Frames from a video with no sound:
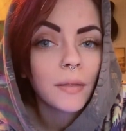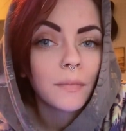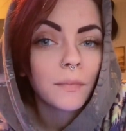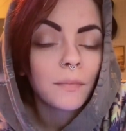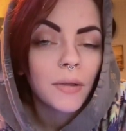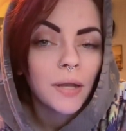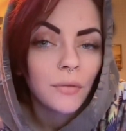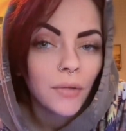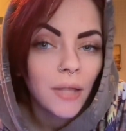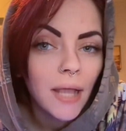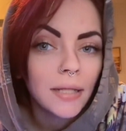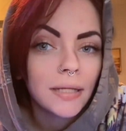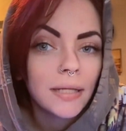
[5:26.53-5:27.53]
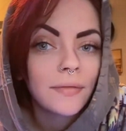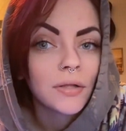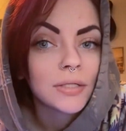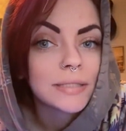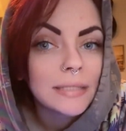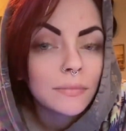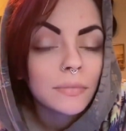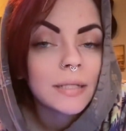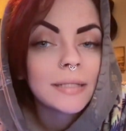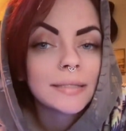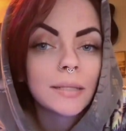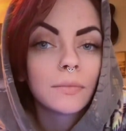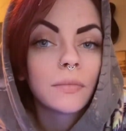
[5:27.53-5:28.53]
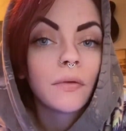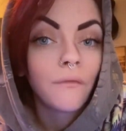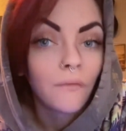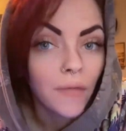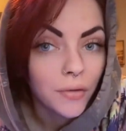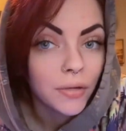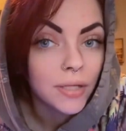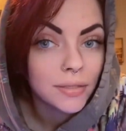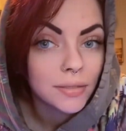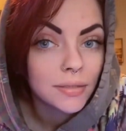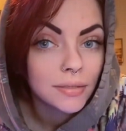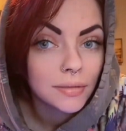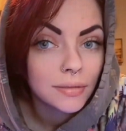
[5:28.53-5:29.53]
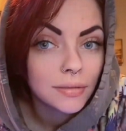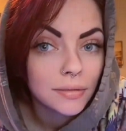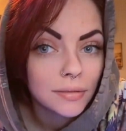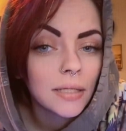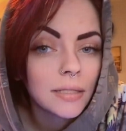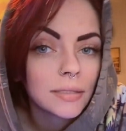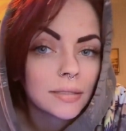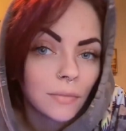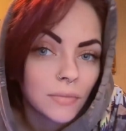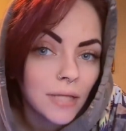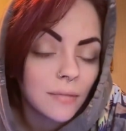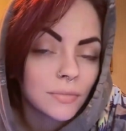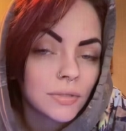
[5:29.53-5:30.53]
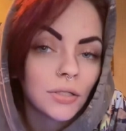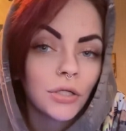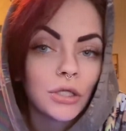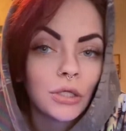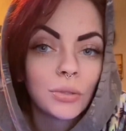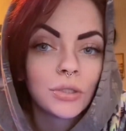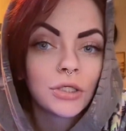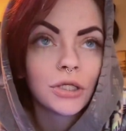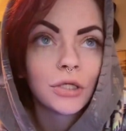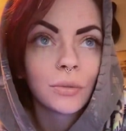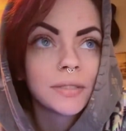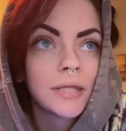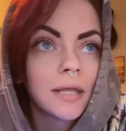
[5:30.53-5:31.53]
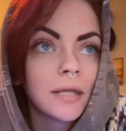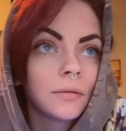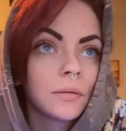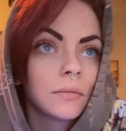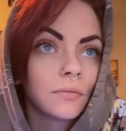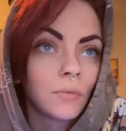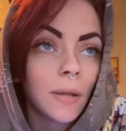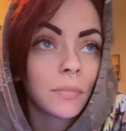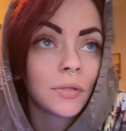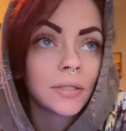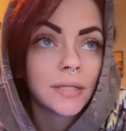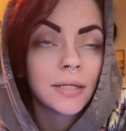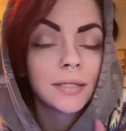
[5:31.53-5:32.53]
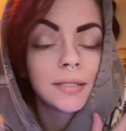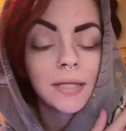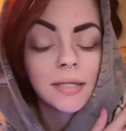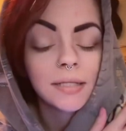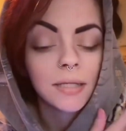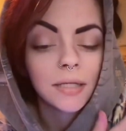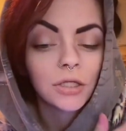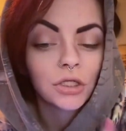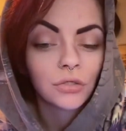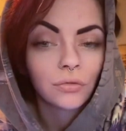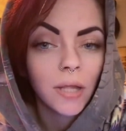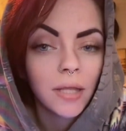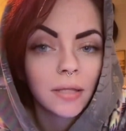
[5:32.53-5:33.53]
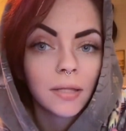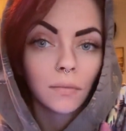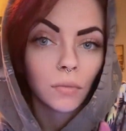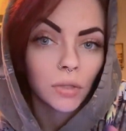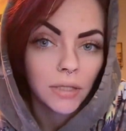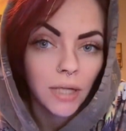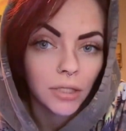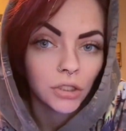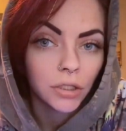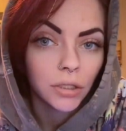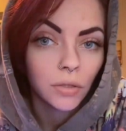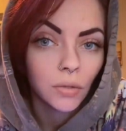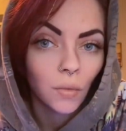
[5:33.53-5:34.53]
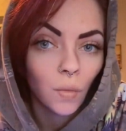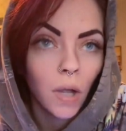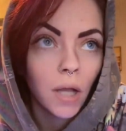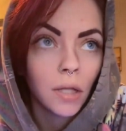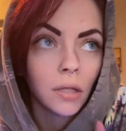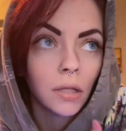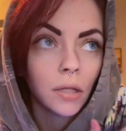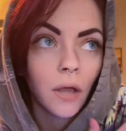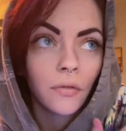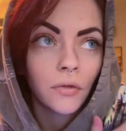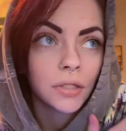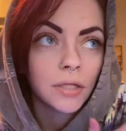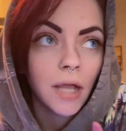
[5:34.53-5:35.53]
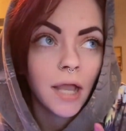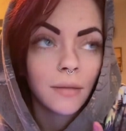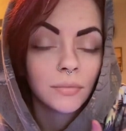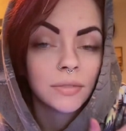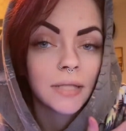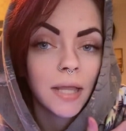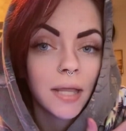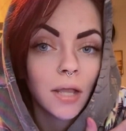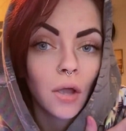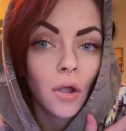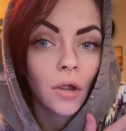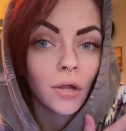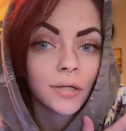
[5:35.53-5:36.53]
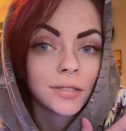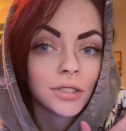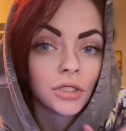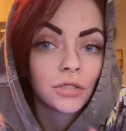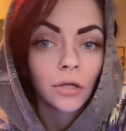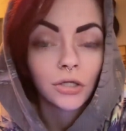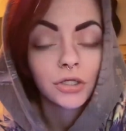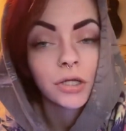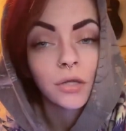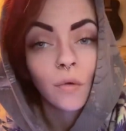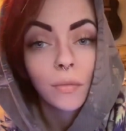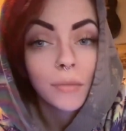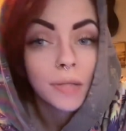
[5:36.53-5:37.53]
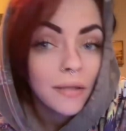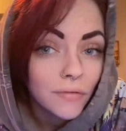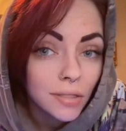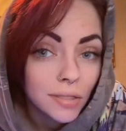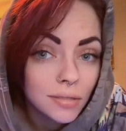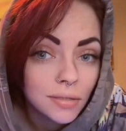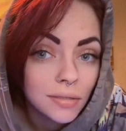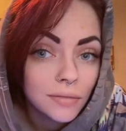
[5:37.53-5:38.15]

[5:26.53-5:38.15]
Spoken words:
But in reality, their symbolism varies. Sometimes they're used to represent things like strength and protection, while other times they are destruction or malevolence.